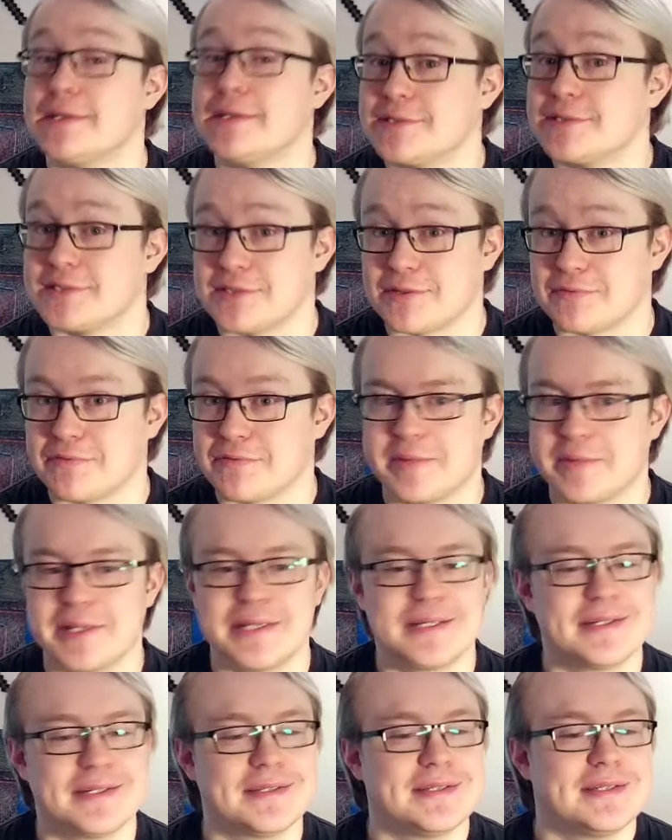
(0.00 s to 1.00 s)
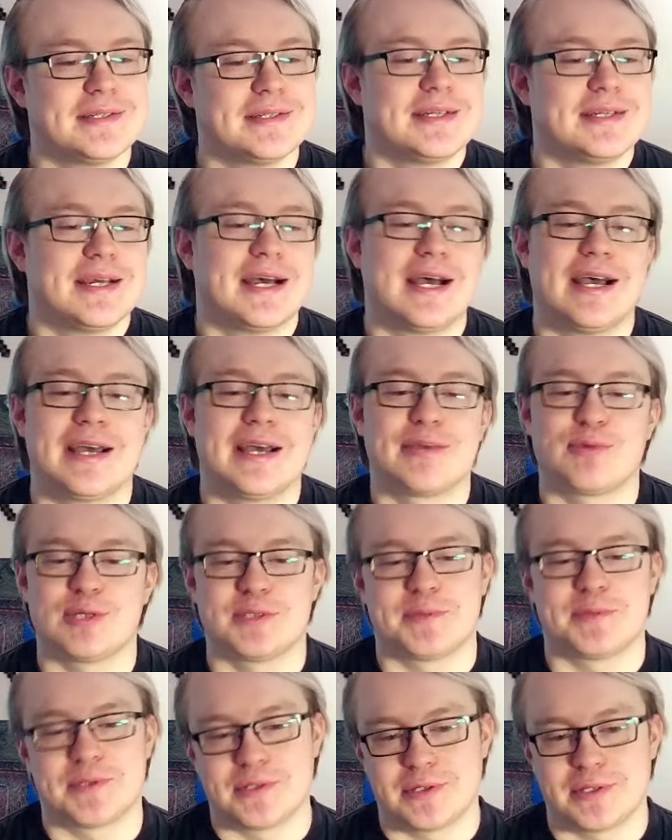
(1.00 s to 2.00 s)
Sound familiar? And once
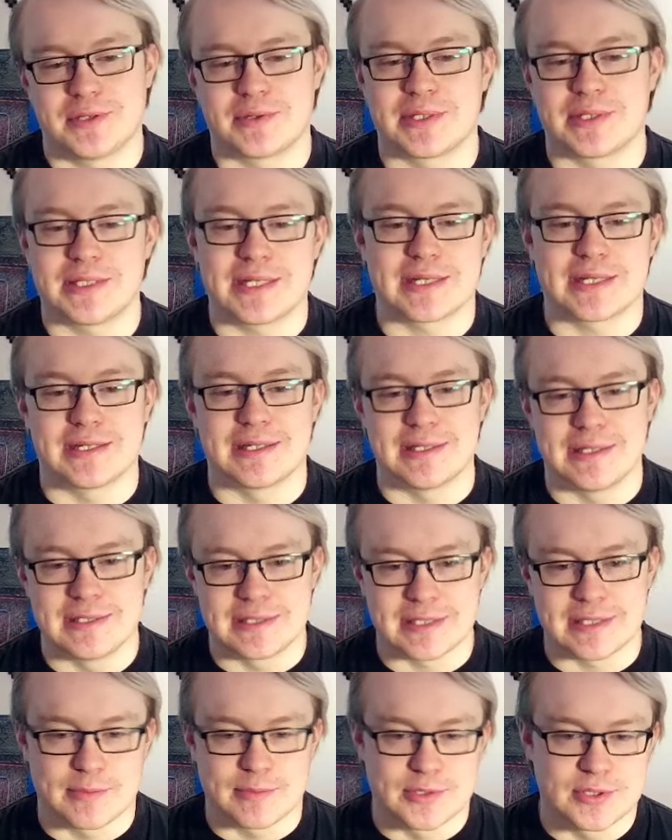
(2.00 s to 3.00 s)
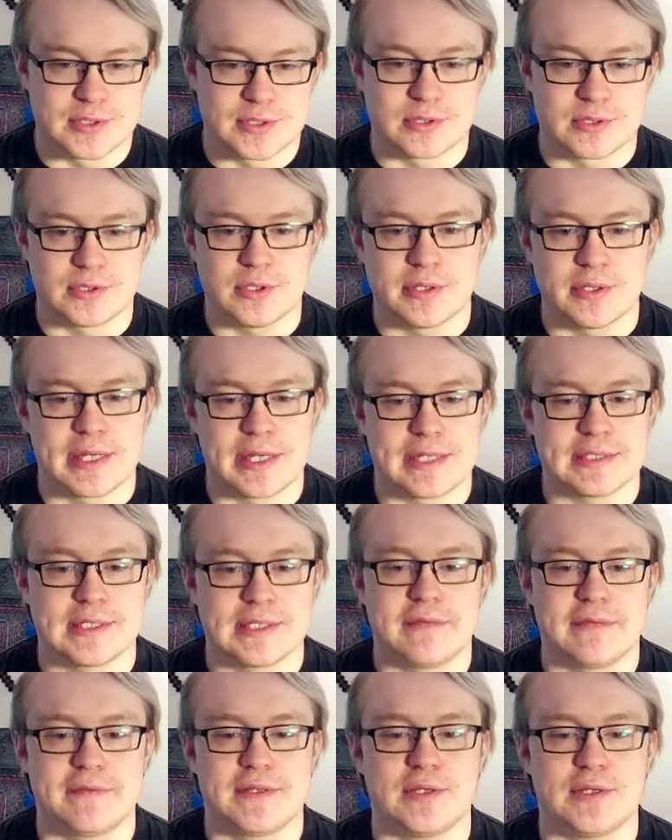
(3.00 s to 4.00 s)
per turn, you can target an insect monster you control that has a
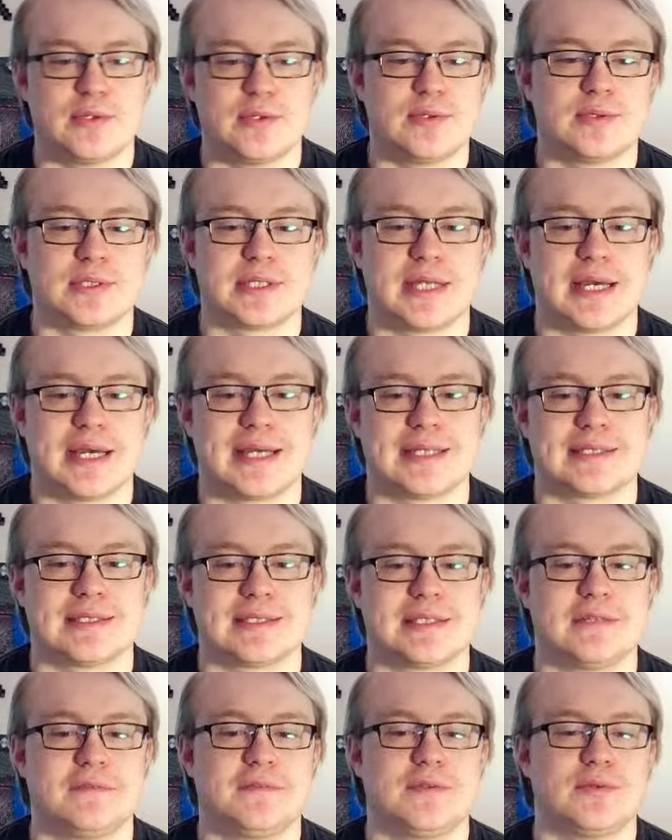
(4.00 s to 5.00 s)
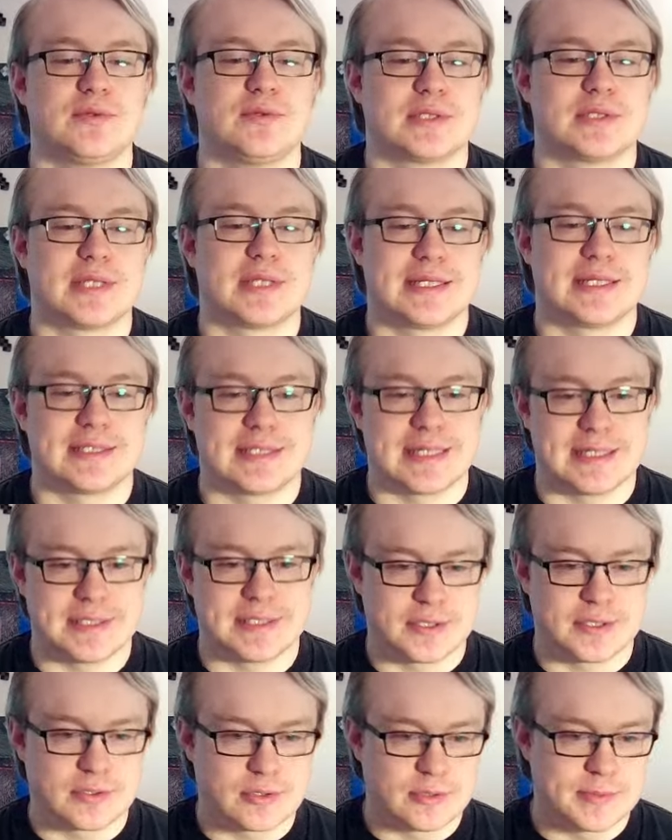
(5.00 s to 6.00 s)
level. You use it as, if you use it as a
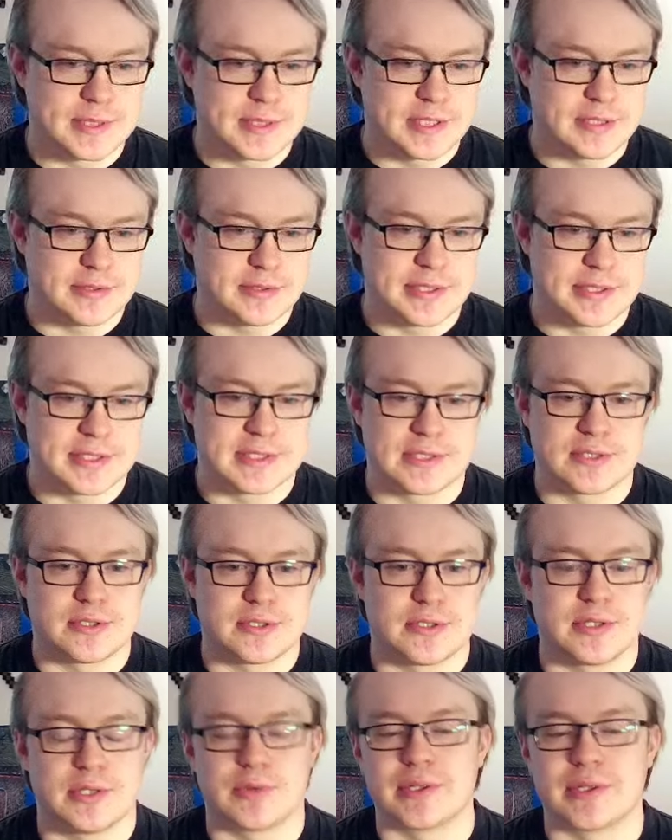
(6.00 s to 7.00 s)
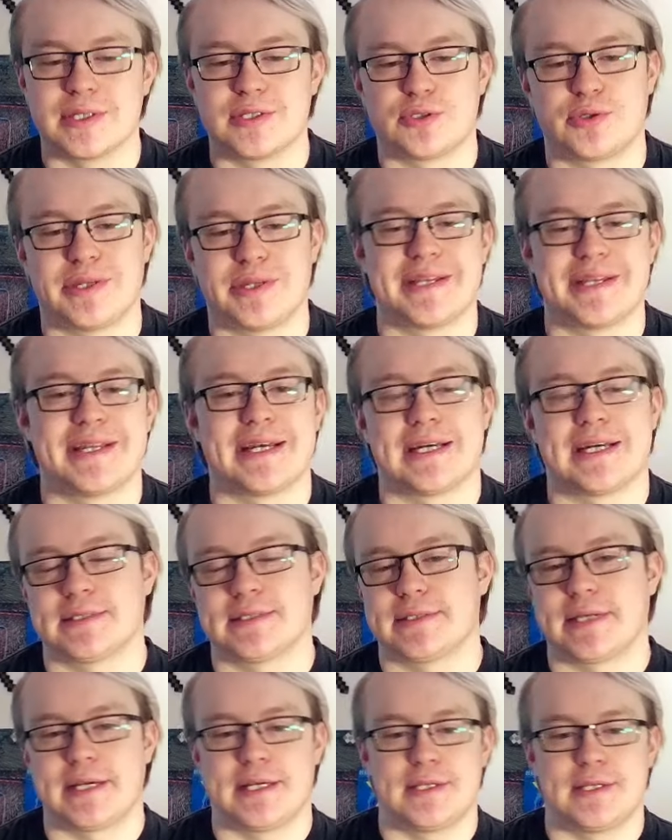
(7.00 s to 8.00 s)
synchro material this turn, you can treat it as
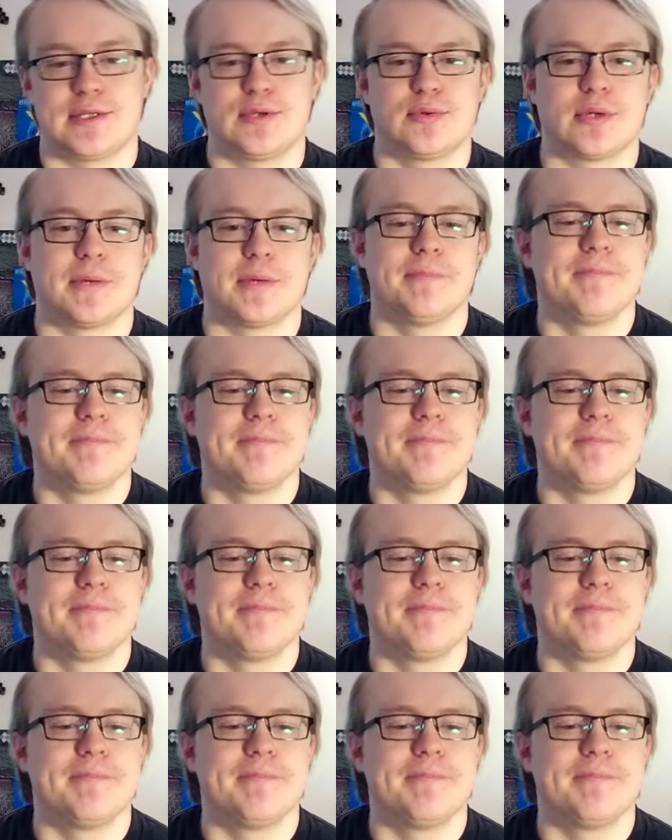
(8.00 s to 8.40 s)
a tuner.